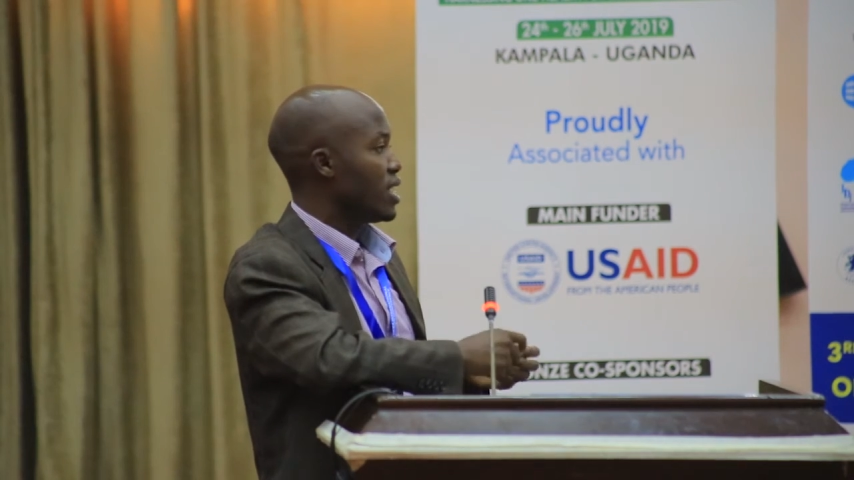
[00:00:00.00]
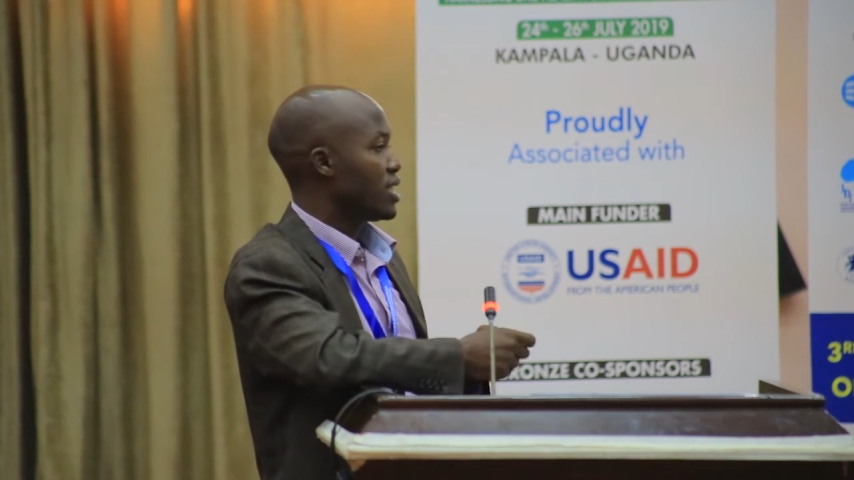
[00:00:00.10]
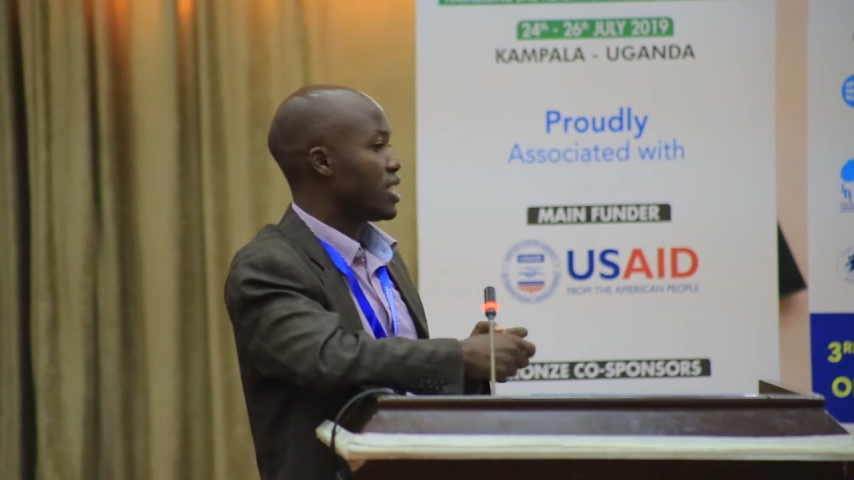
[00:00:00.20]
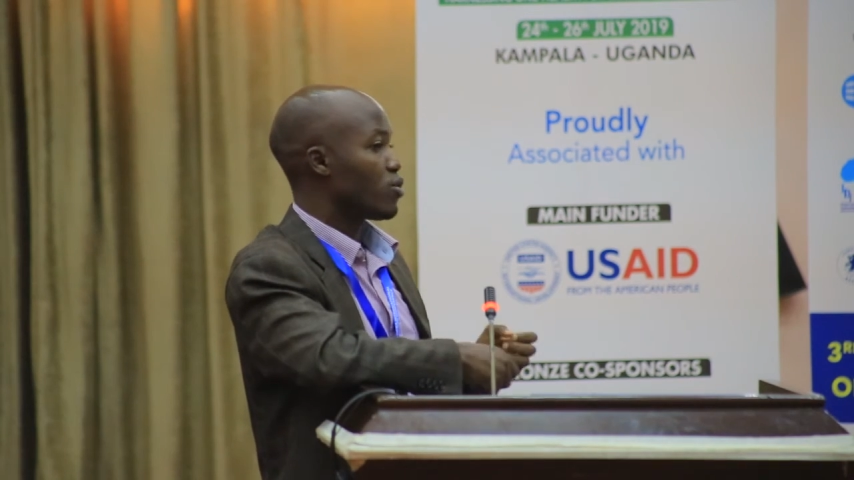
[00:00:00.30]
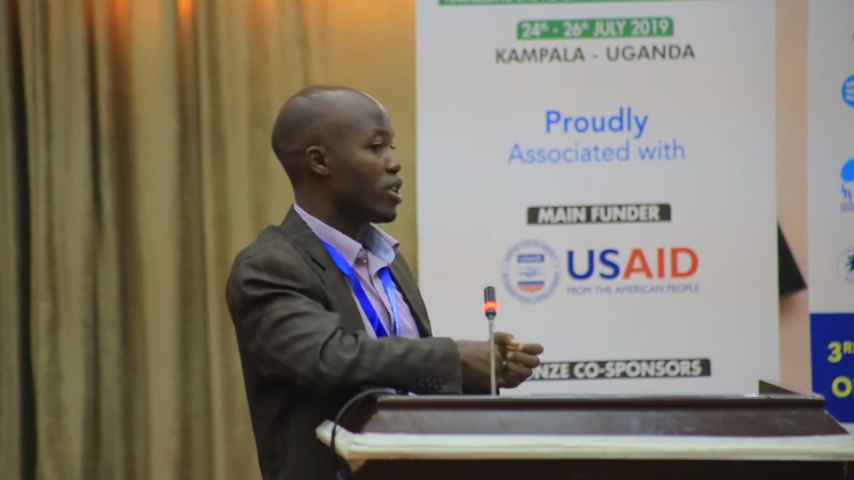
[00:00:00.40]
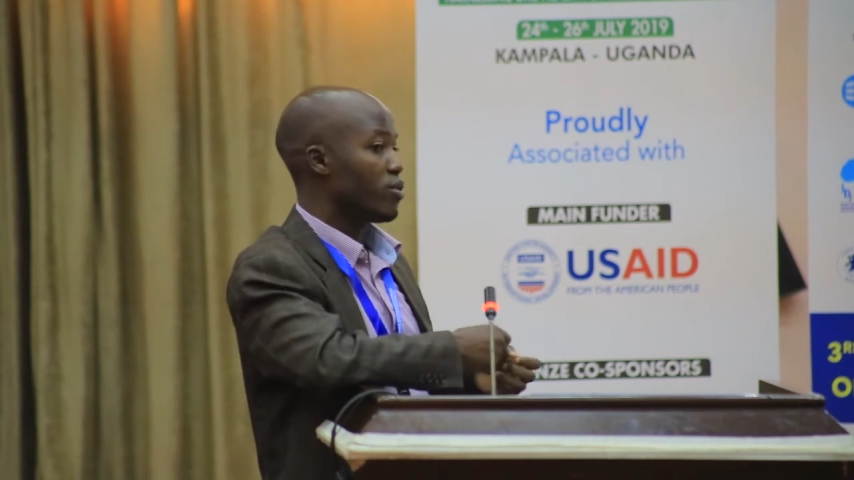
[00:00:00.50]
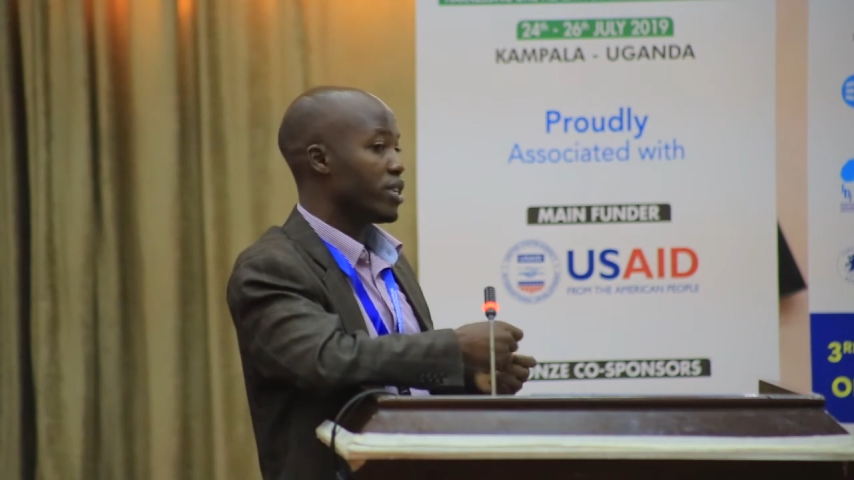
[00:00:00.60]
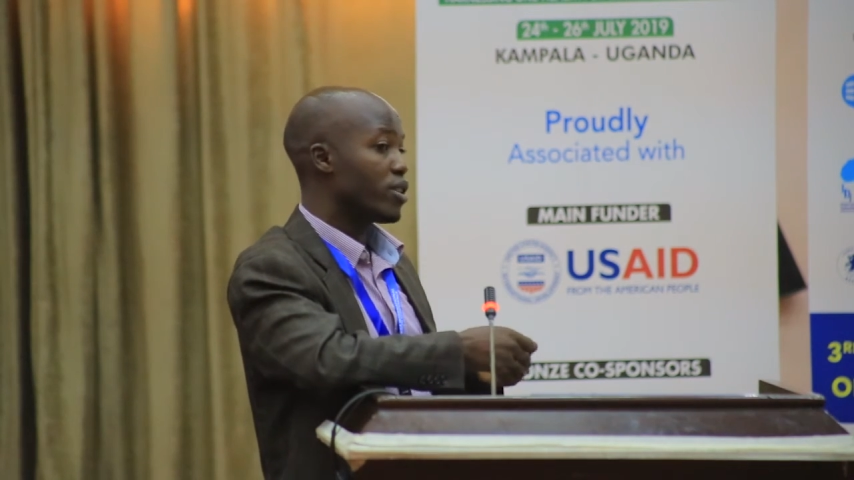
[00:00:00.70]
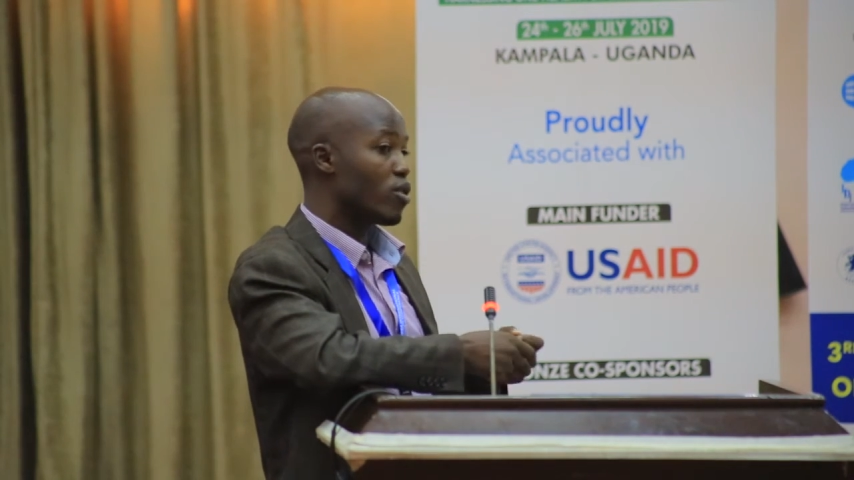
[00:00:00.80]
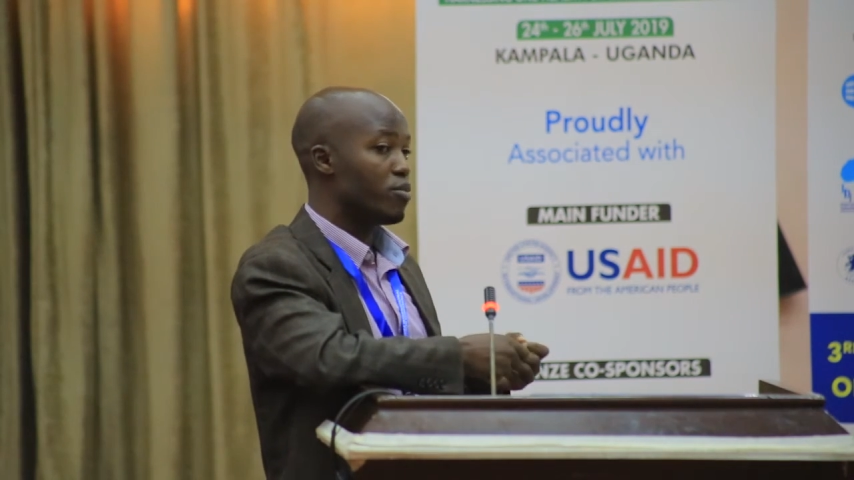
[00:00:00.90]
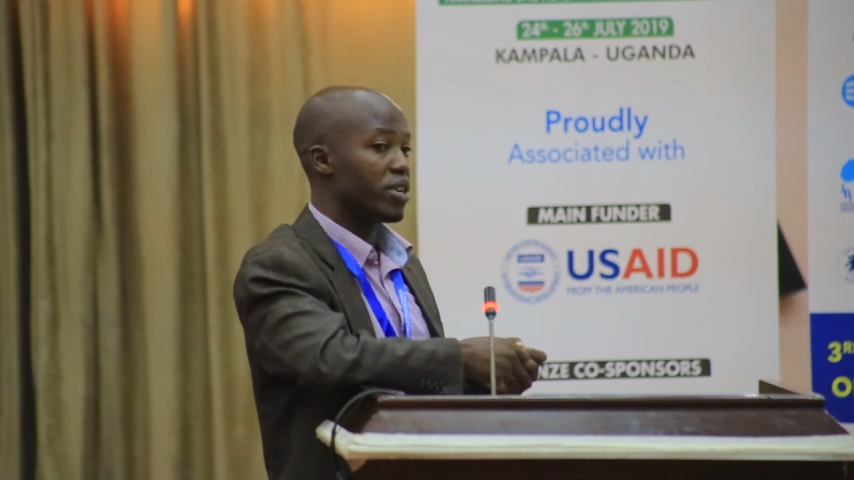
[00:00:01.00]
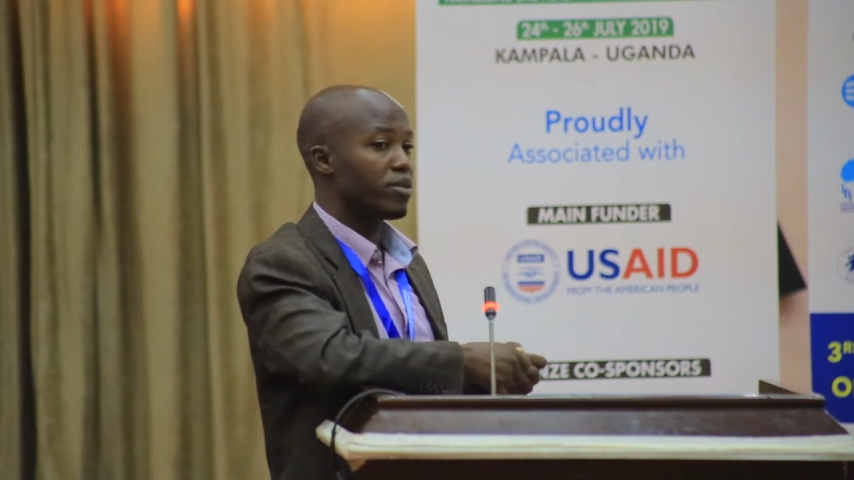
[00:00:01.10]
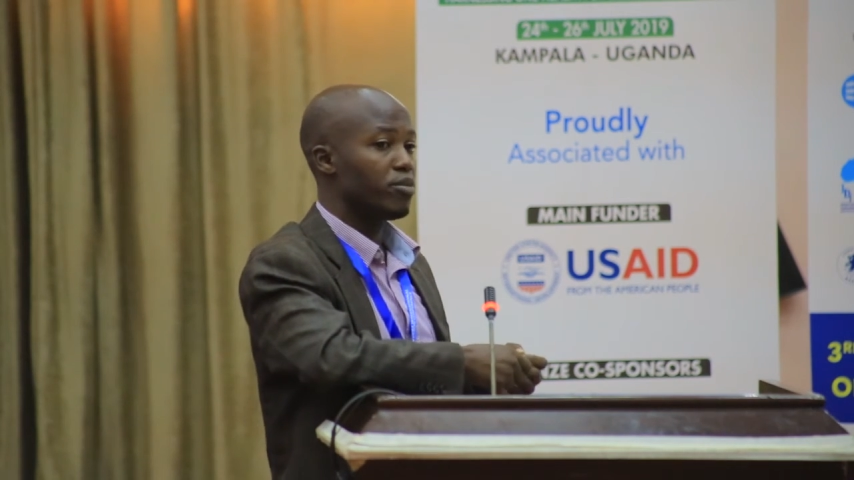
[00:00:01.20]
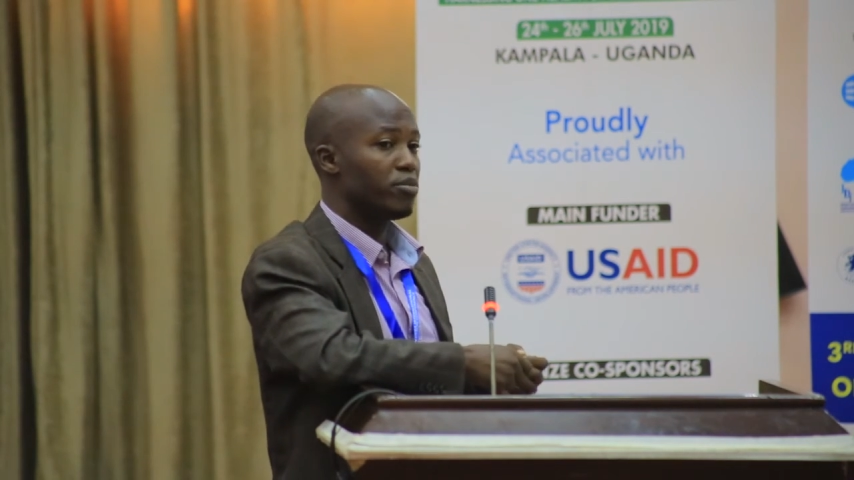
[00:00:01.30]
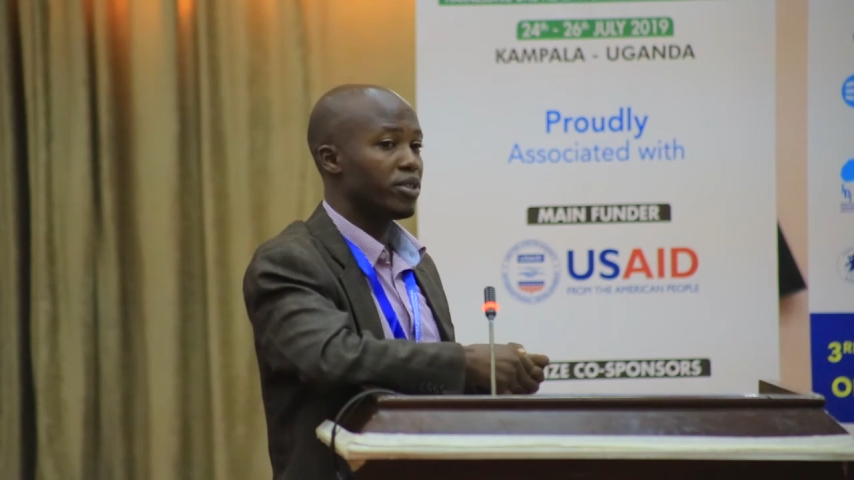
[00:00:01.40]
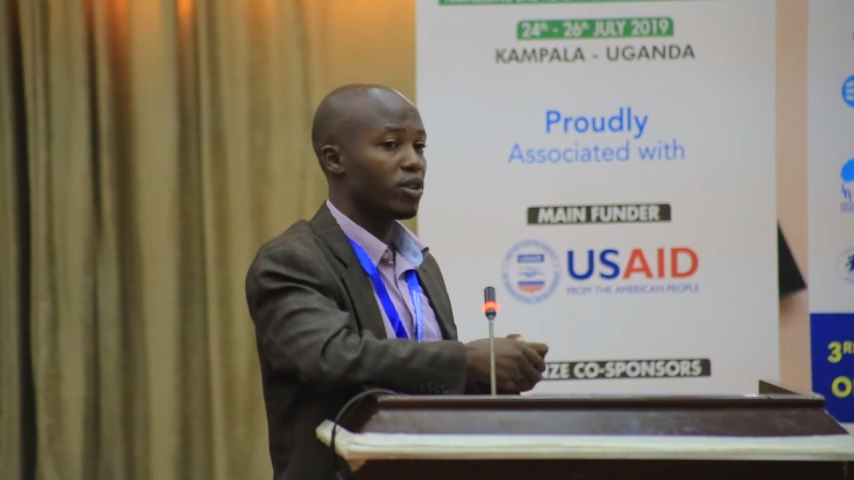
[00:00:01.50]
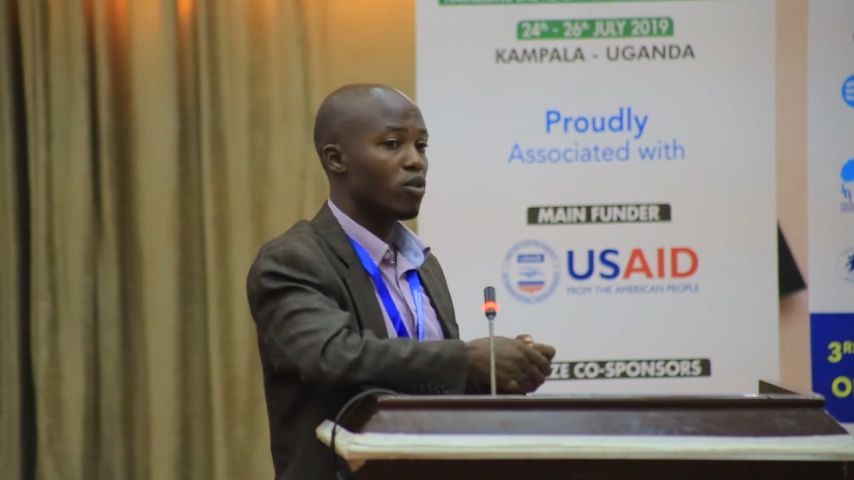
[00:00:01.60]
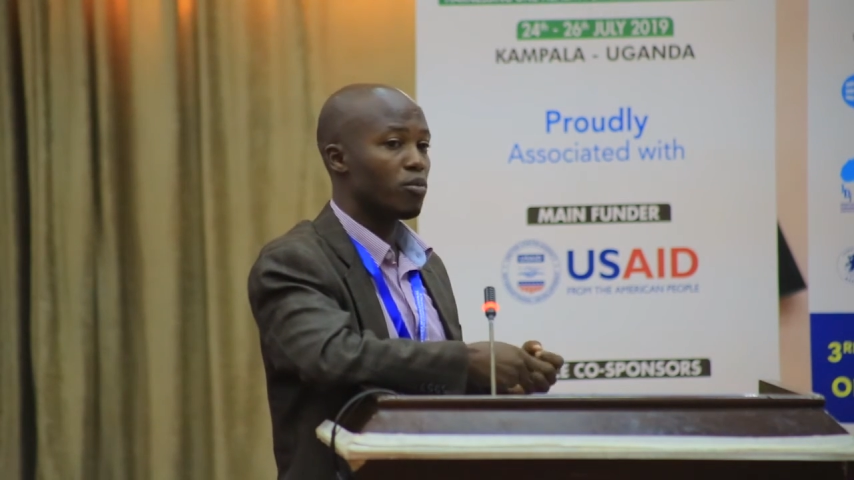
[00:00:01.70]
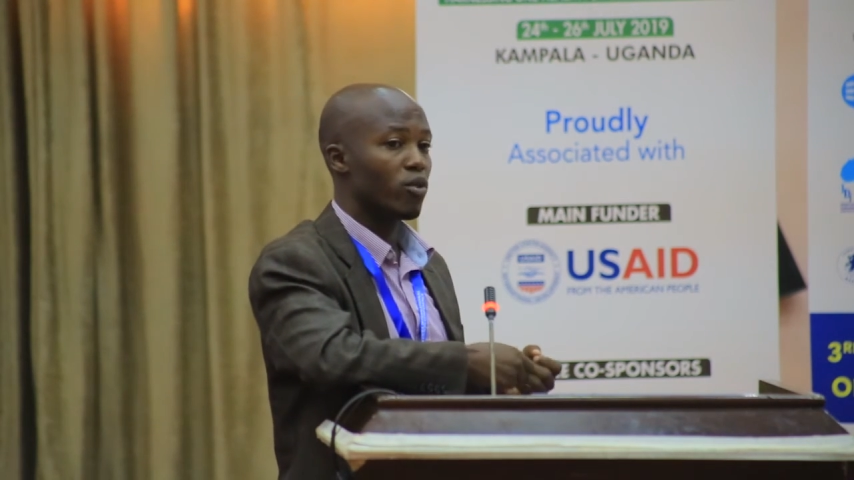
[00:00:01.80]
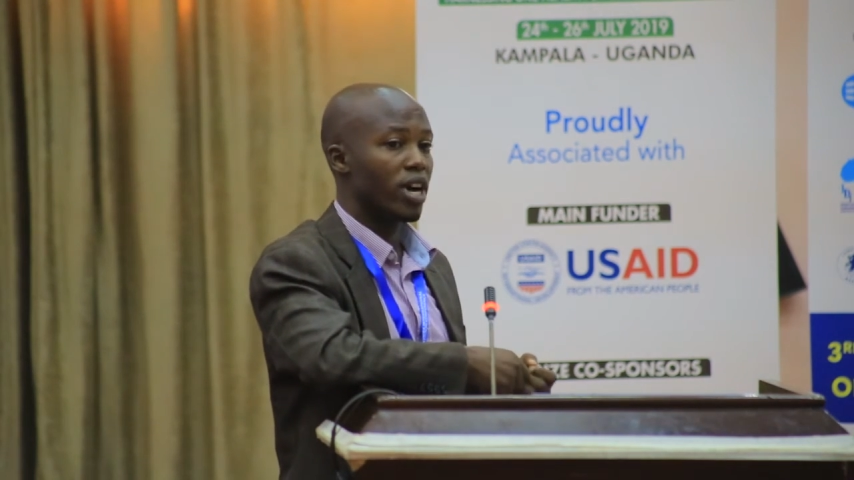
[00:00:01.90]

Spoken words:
That's why we recommend maybe the corporal